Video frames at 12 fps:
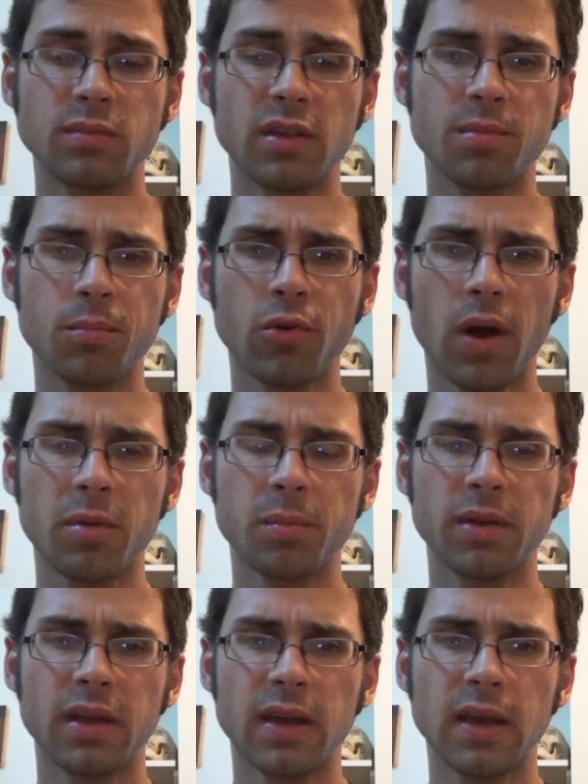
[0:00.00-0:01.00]
It's
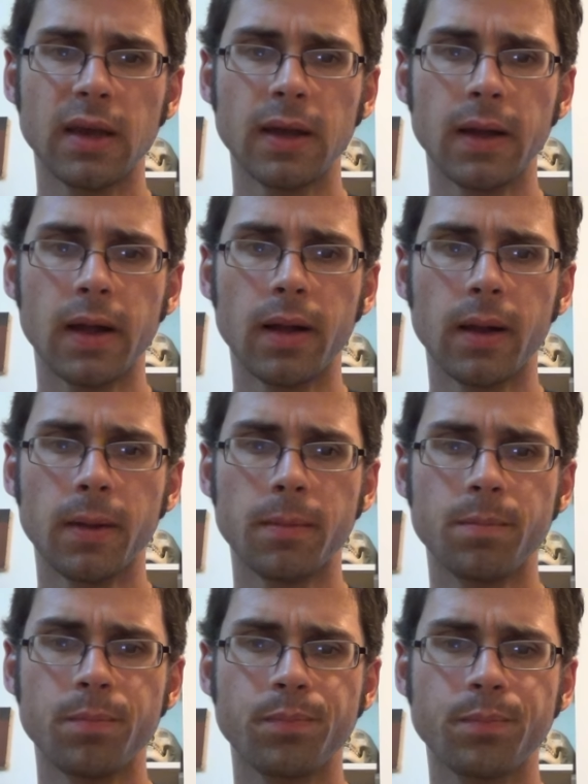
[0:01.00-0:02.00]
probably
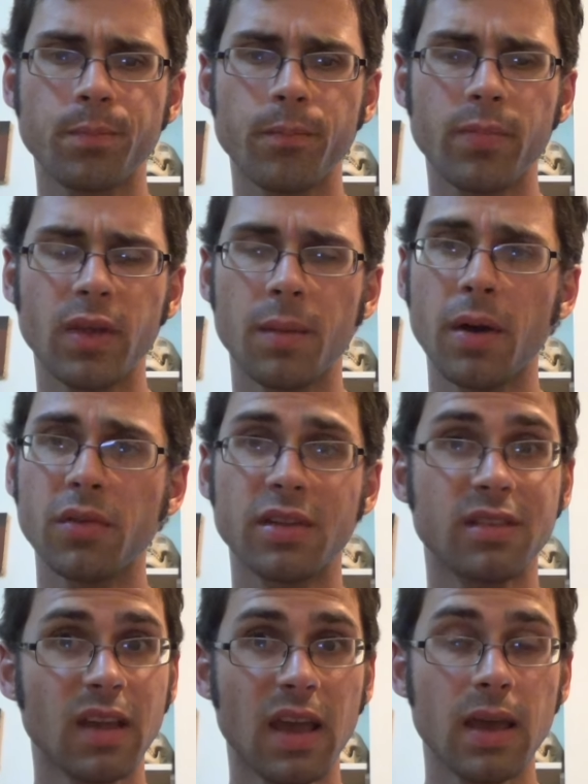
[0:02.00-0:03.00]
about the
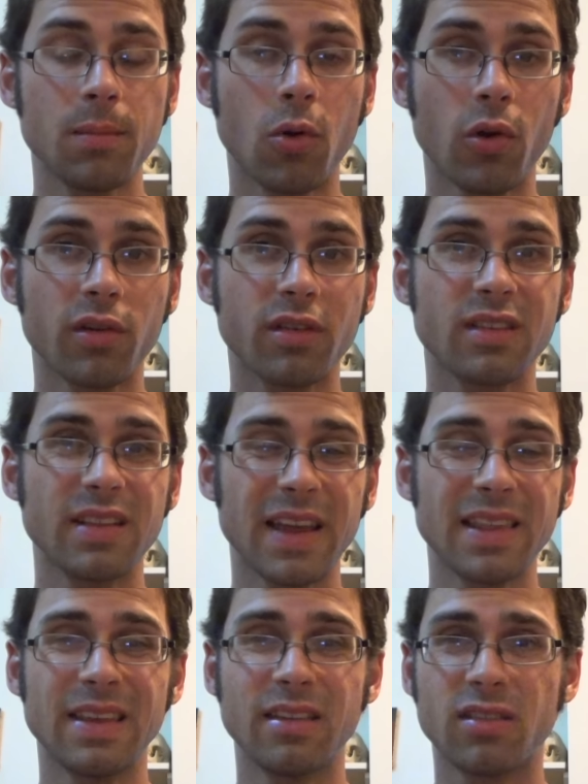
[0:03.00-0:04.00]
same or
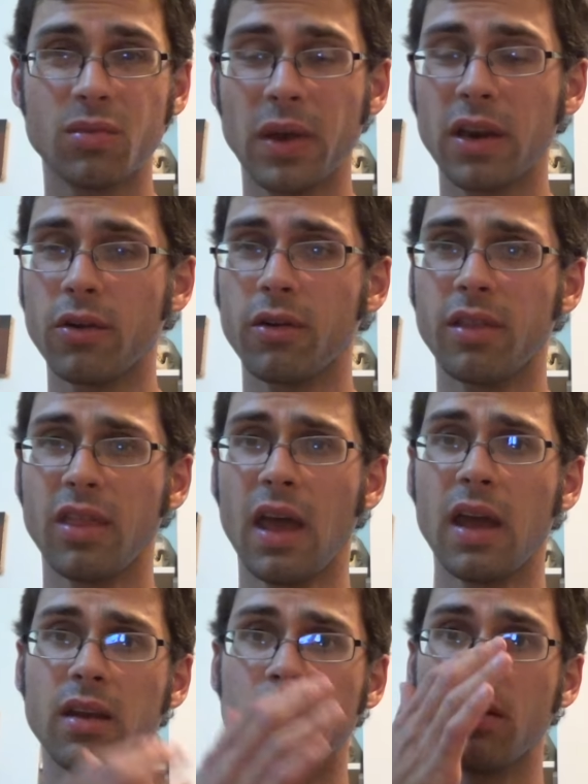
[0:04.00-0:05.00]
slightly sweeter
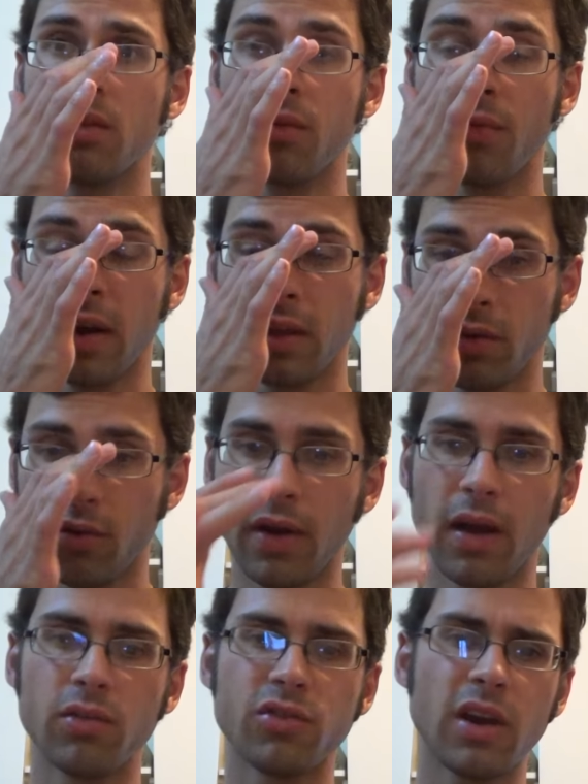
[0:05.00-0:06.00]
than the regular
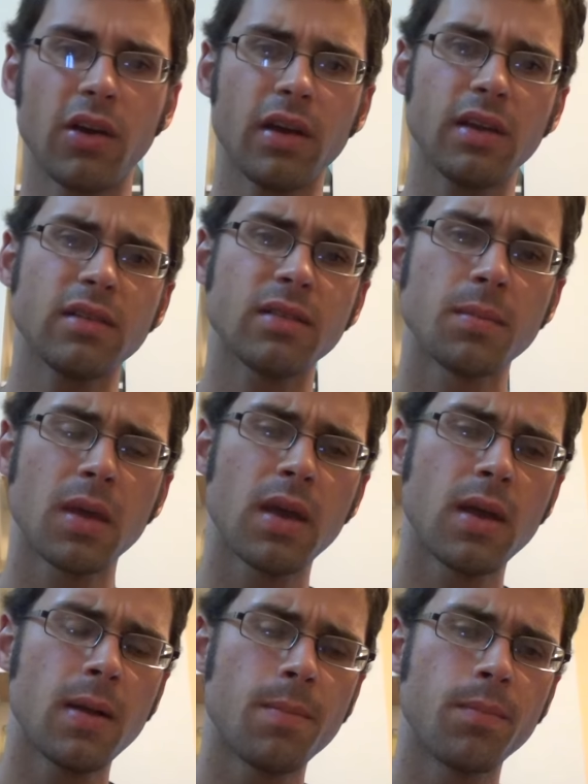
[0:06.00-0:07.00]
ground cherries,
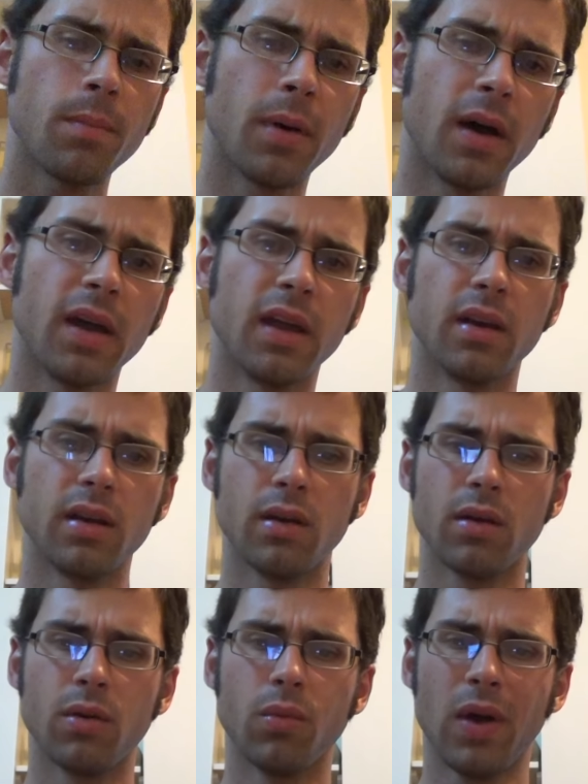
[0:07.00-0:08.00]
but
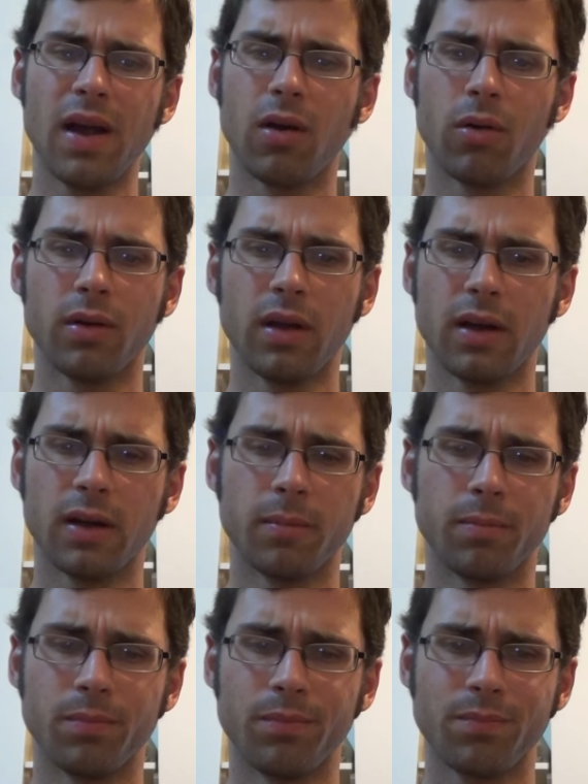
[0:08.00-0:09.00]

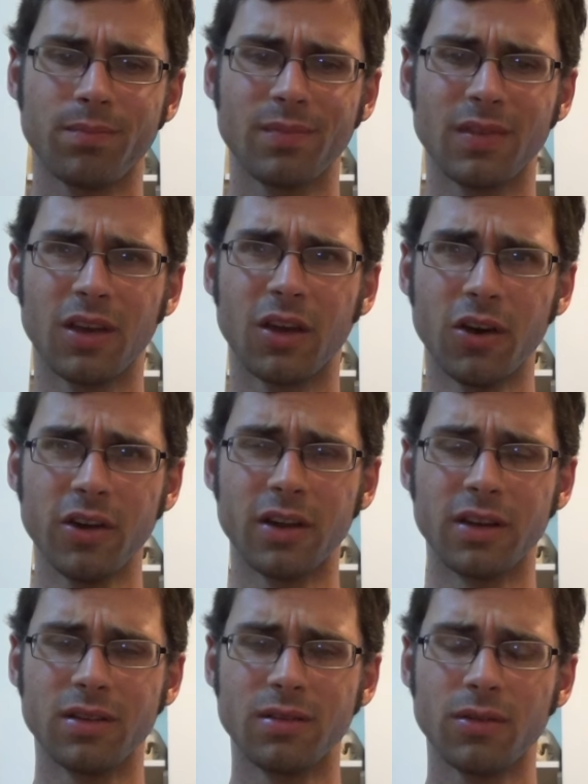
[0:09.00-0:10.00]
wow,
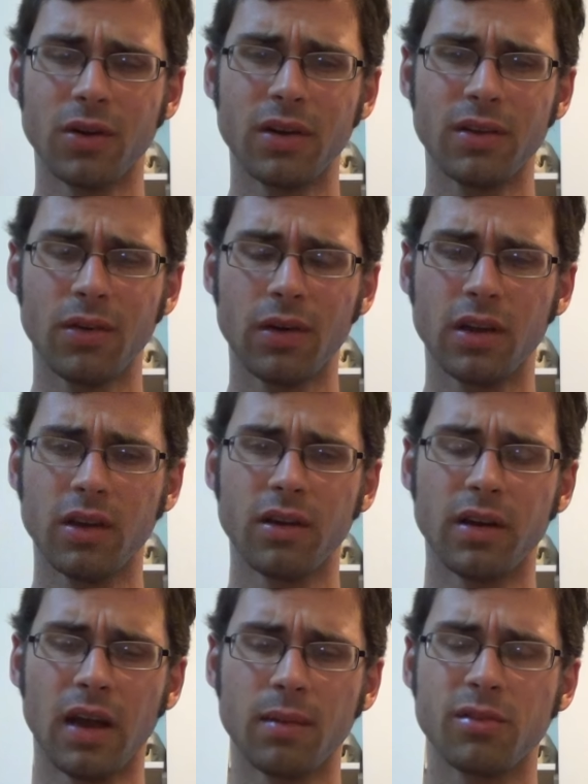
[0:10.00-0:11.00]
good, very, very
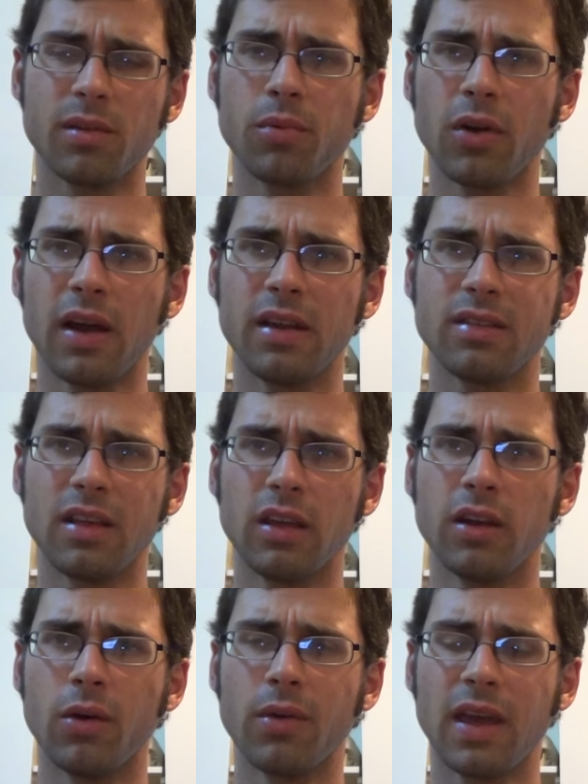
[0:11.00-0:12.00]
good. I'm surprised that
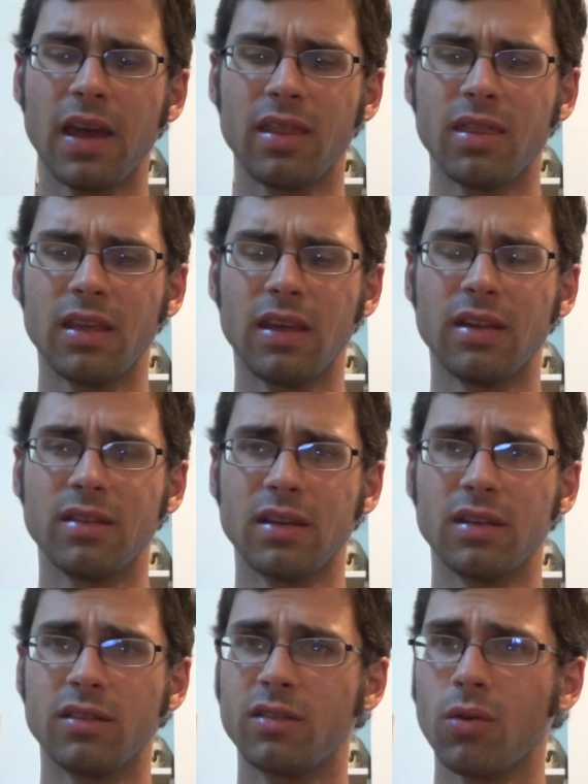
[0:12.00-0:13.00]
you don't get these
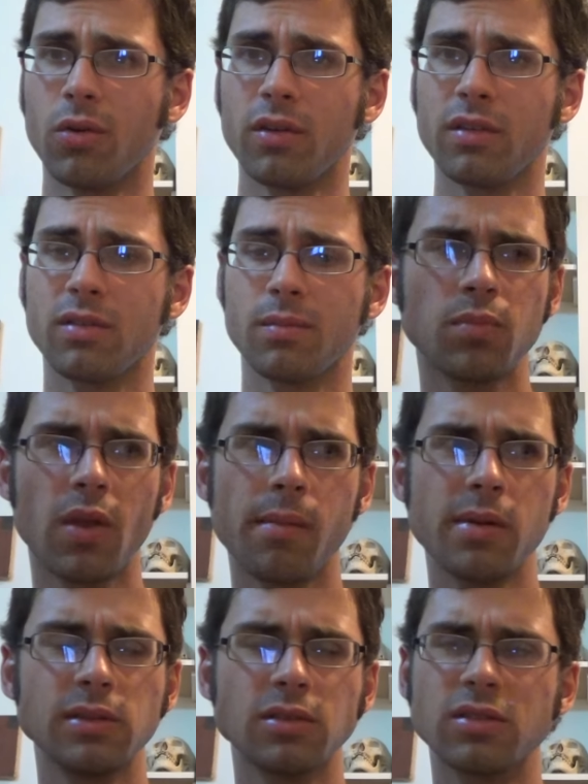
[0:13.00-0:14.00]
in stores.
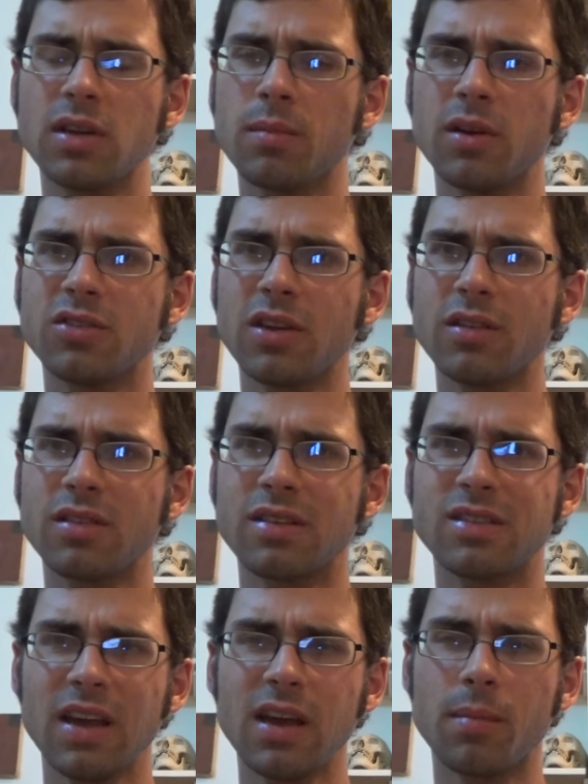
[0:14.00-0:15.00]
I mean, there's not much else to
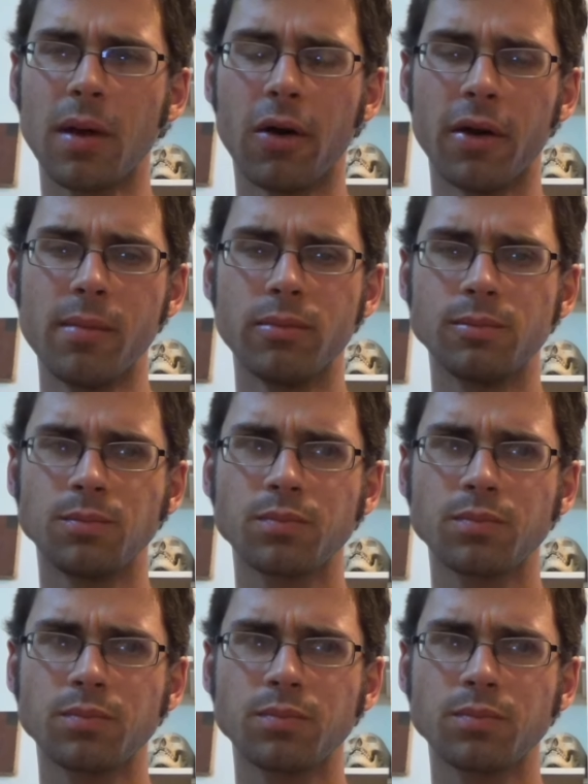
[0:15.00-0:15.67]
say about it.